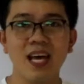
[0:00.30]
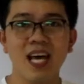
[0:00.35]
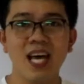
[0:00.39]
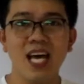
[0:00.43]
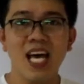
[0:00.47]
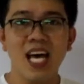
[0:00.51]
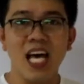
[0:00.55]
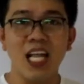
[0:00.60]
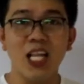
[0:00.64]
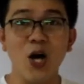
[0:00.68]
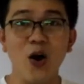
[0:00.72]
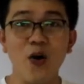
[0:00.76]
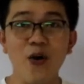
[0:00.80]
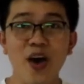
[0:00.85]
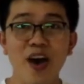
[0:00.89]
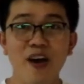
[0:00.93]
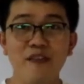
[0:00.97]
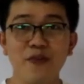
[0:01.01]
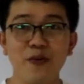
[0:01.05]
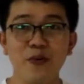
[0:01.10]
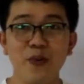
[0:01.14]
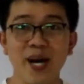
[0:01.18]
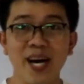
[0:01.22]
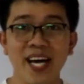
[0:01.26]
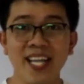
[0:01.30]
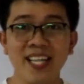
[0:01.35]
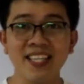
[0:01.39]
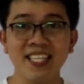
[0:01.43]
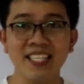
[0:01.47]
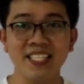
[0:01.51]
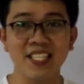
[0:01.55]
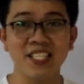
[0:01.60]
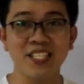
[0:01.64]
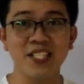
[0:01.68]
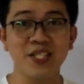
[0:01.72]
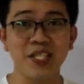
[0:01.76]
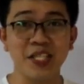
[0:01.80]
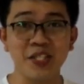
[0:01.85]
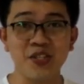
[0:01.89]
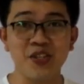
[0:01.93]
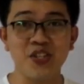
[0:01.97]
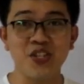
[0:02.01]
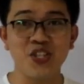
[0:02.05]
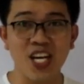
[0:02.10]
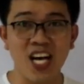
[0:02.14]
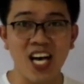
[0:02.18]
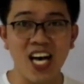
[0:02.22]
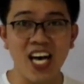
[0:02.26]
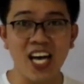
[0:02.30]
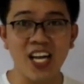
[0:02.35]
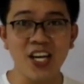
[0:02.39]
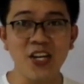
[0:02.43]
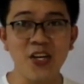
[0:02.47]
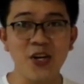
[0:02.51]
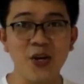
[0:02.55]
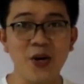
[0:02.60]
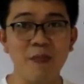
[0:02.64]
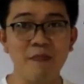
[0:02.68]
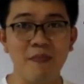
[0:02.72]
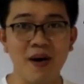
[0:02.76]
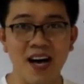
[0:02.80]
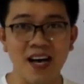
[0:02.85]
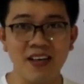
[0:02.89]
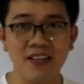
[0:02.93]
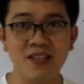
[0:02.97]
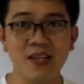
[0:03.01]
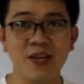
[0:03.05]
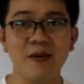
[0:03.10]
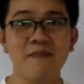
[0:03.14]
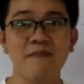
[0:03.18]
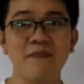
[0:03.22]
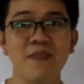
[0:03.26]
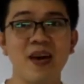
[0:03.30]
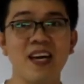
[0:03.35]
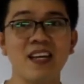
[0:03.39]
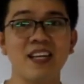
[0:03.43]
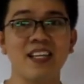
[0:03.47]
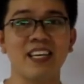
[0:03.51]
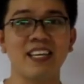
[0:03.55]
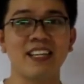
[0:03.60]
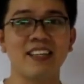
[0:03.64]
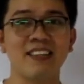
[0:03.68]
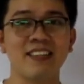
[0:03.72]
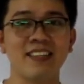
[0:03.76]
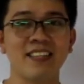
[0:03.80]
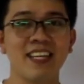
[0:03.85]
Hello everyone, this is Teacher Chan, your math companion.